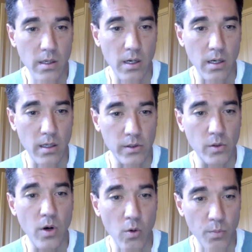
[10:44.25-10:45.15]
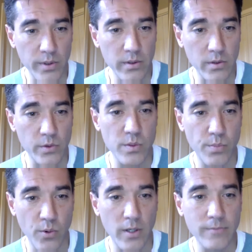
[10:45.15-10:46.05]
a little hope, a little
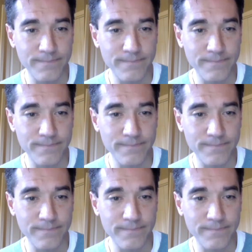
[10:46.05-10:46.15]
support.